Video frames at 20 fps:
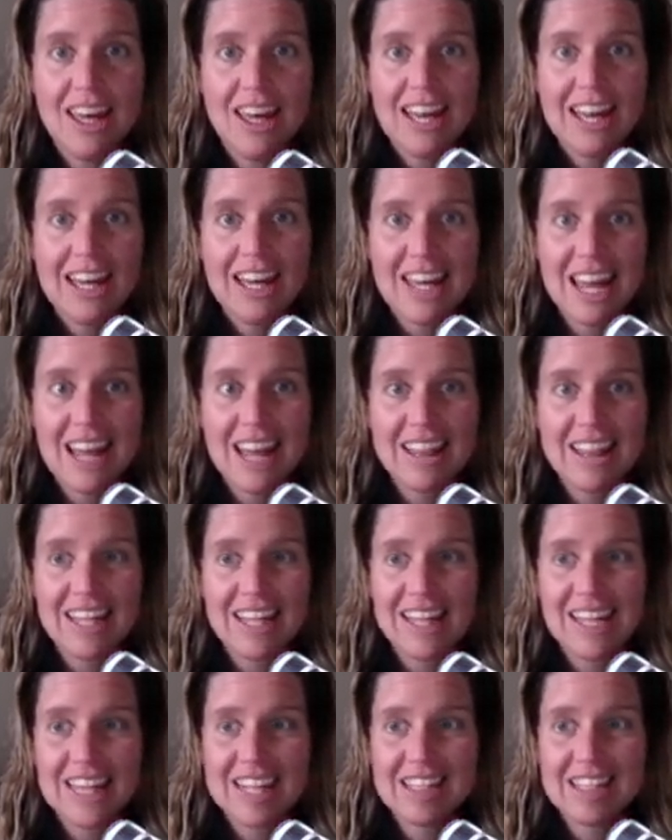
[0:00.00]
Again, the
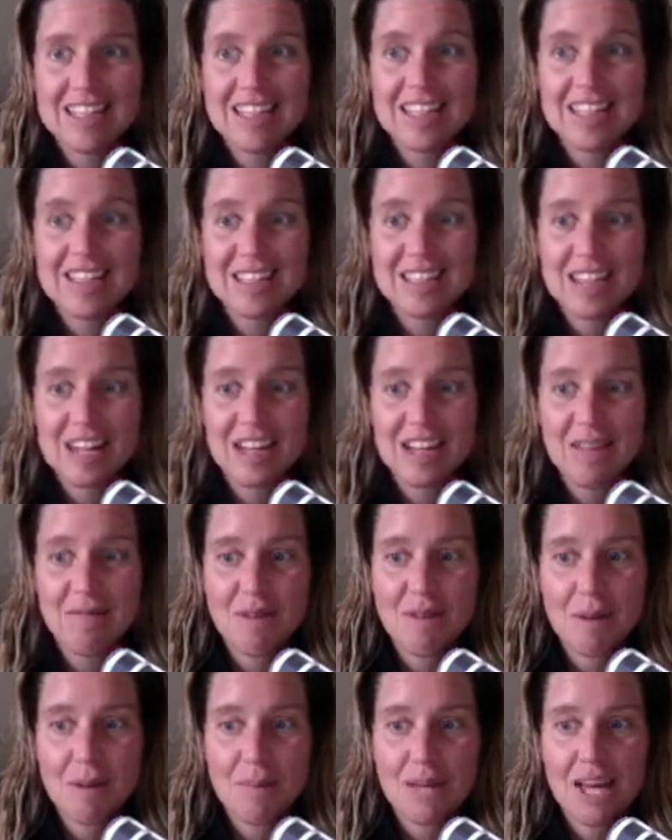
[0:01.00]
key is extending
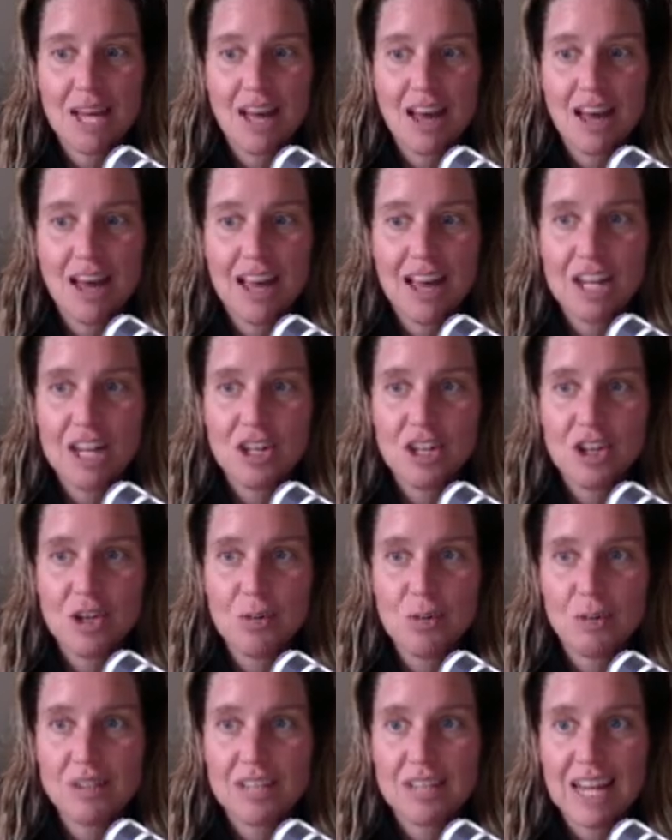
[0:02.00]
from behind. You
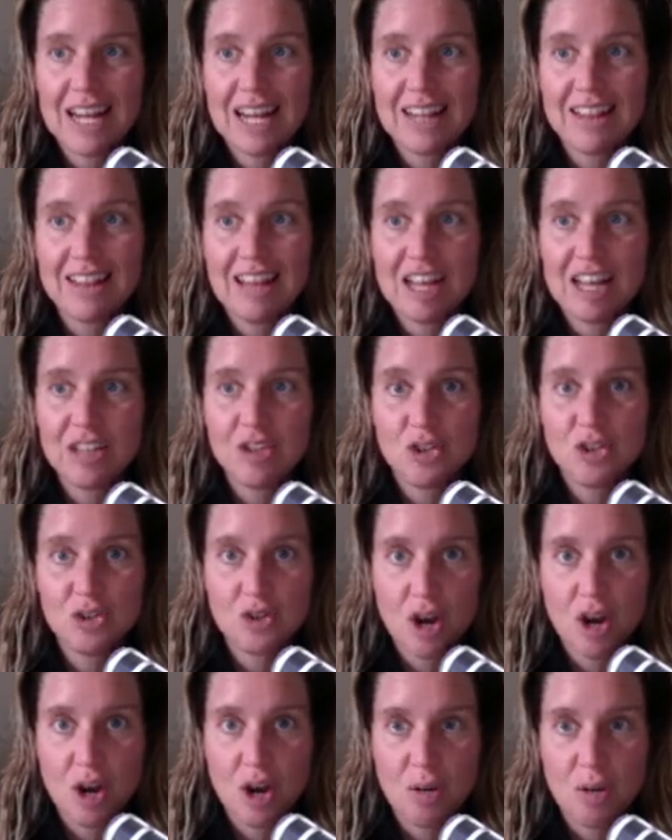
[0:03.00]
will take less
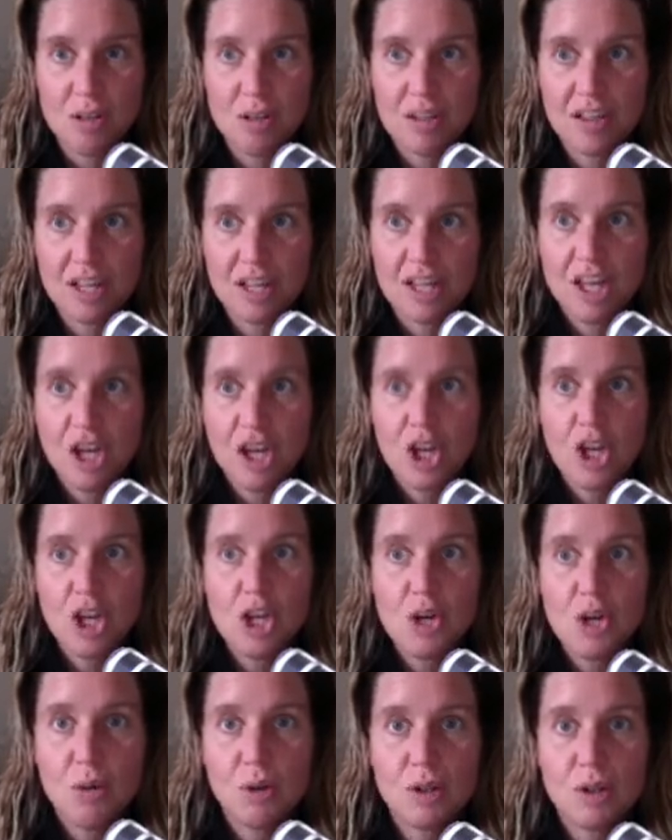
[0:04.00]
strokes.
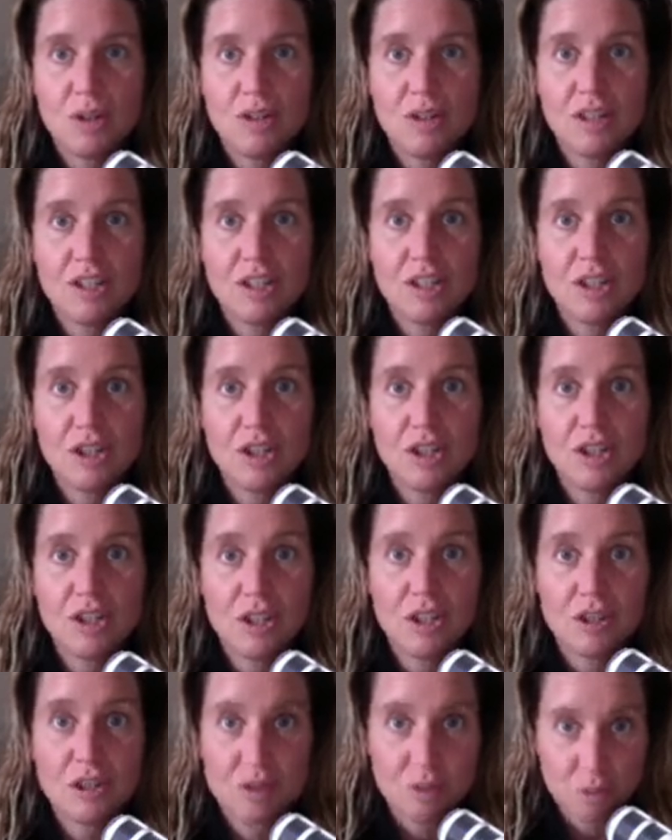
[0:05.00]
You will
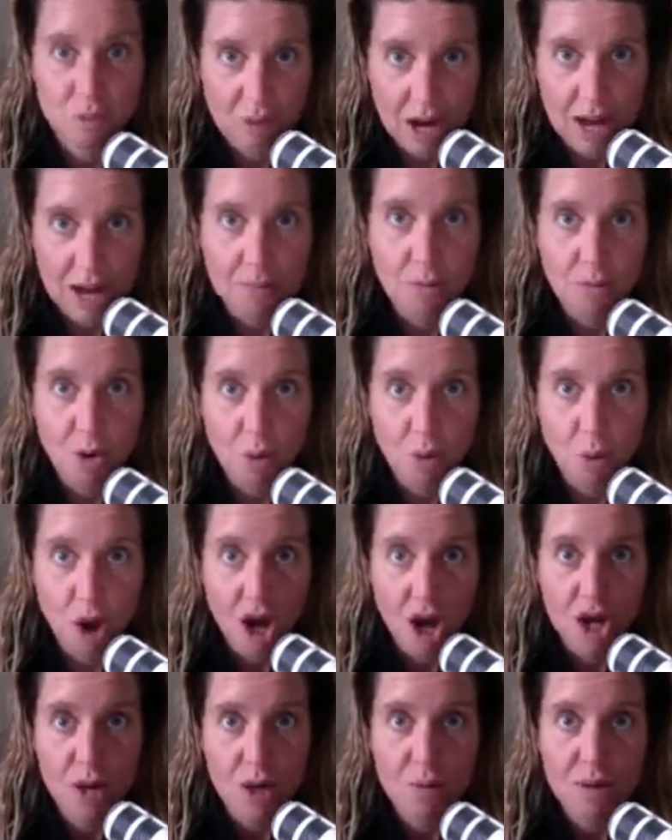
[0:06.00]
grab more
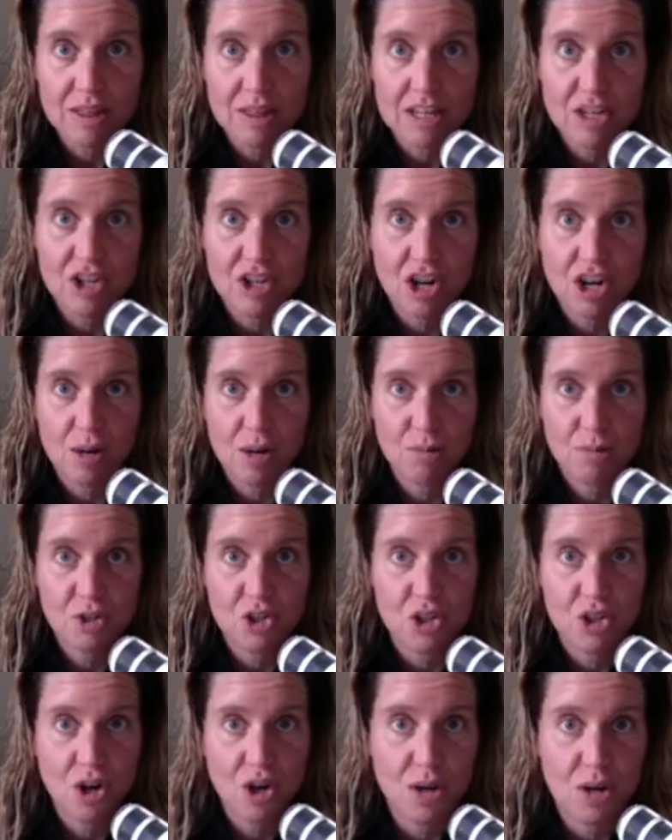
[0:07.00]
water with each arm
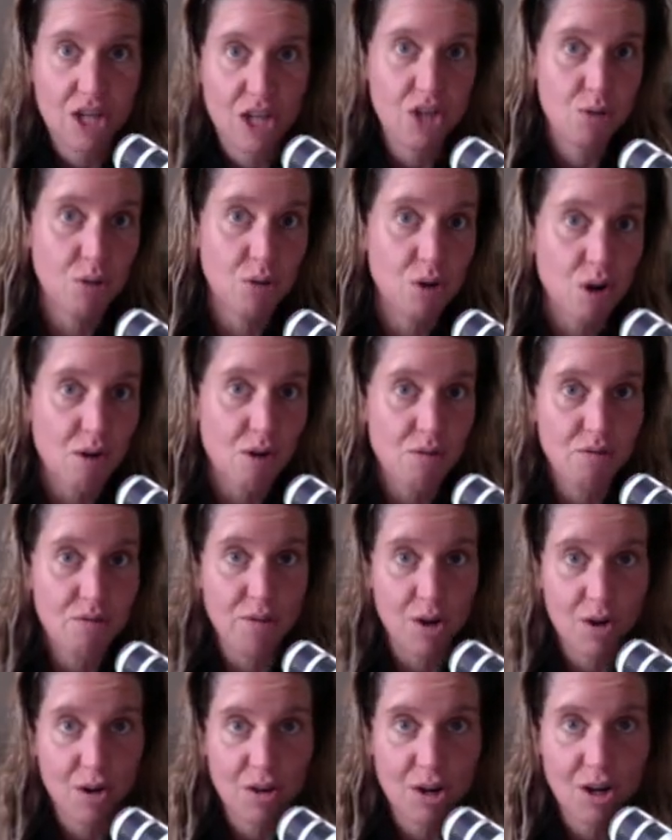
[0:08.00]
stroke, and you will go
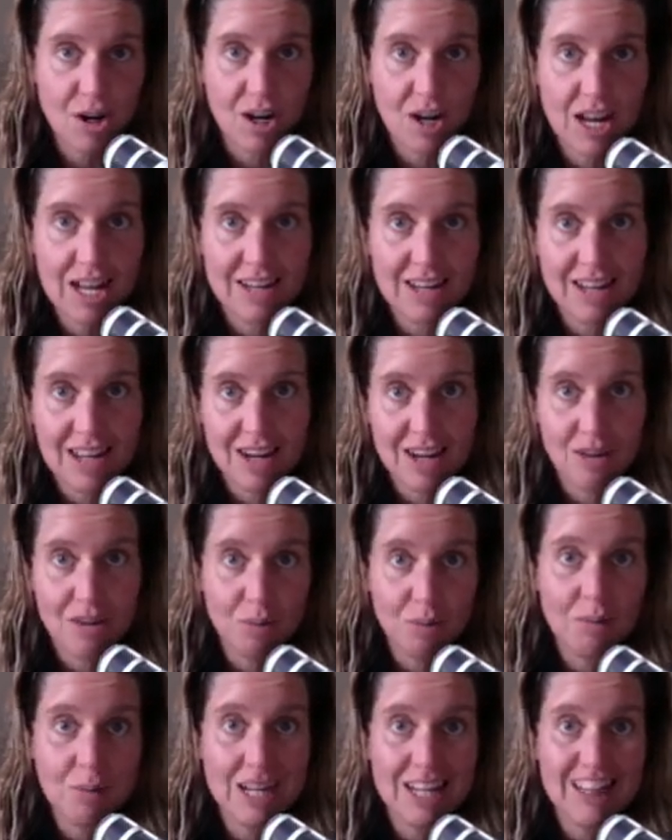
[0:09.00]
further, and it
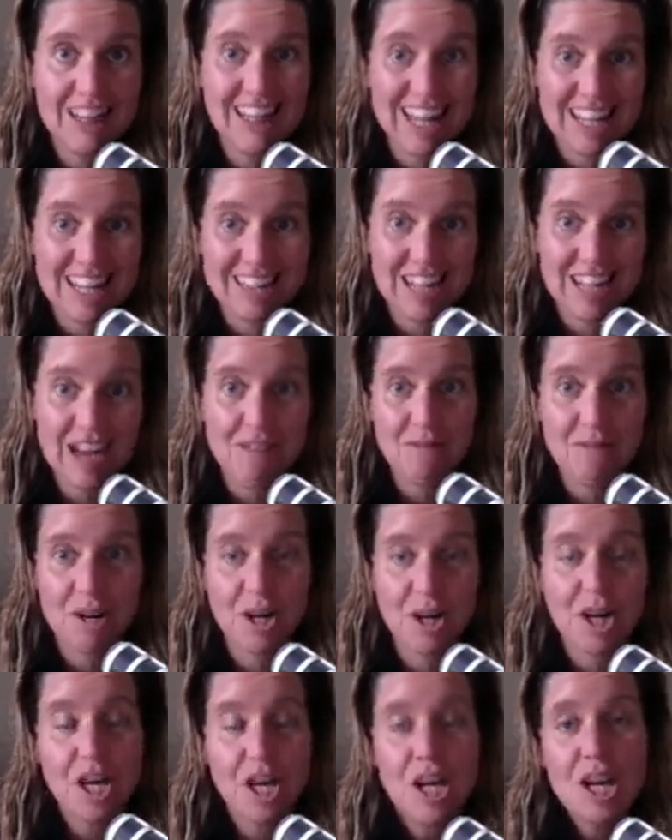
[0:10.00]
will be less
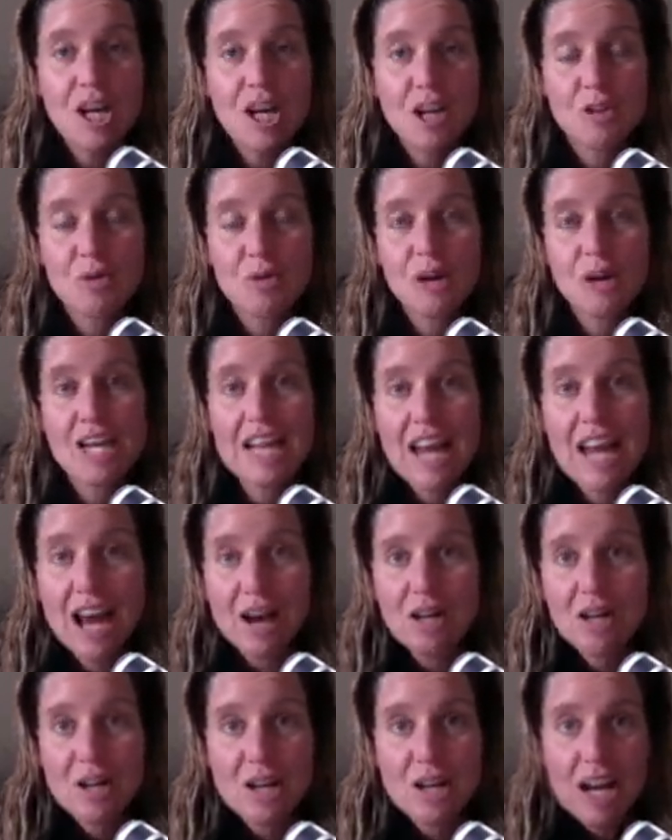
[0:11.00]
effort. Because right now
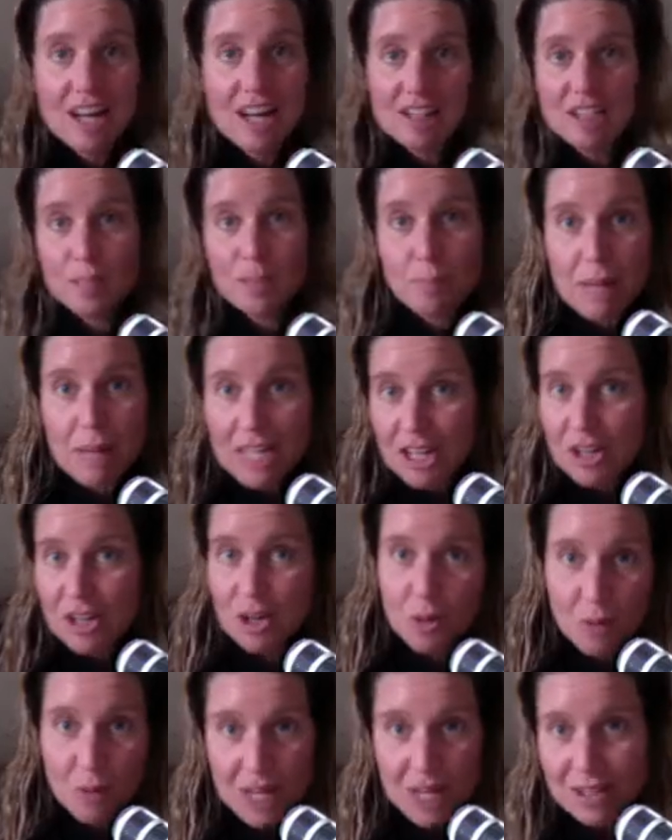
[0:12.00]
you're kind of spinning
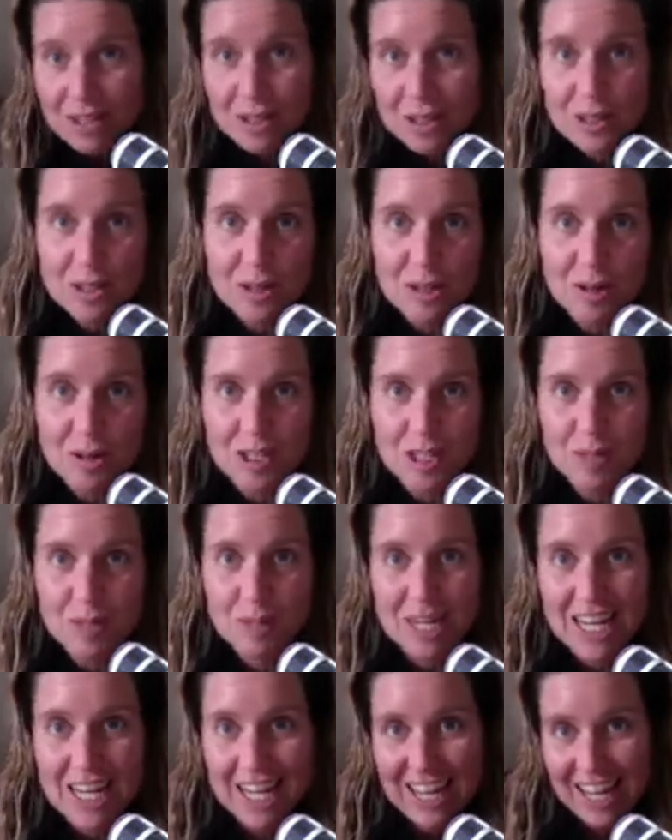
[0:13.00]
your wheels, so to
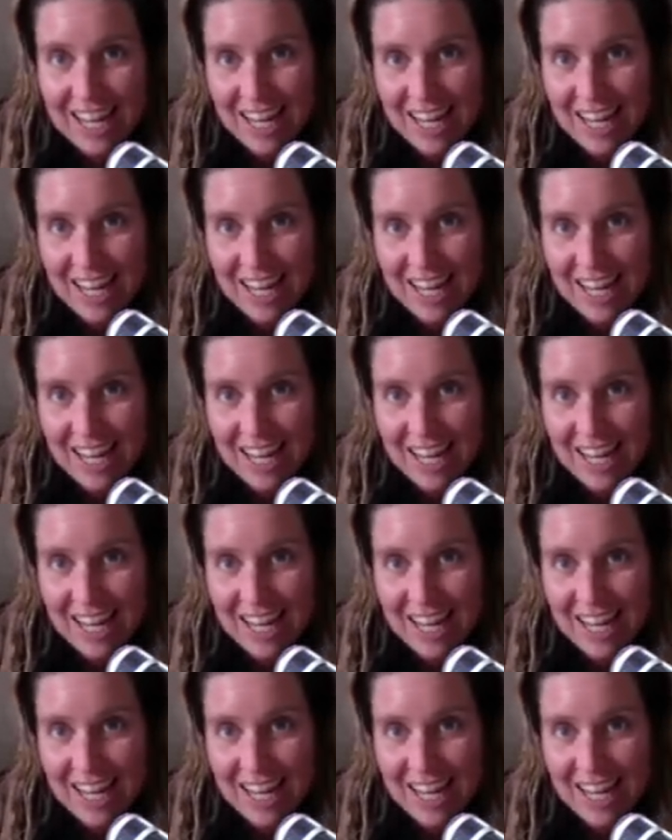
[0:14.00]
speak,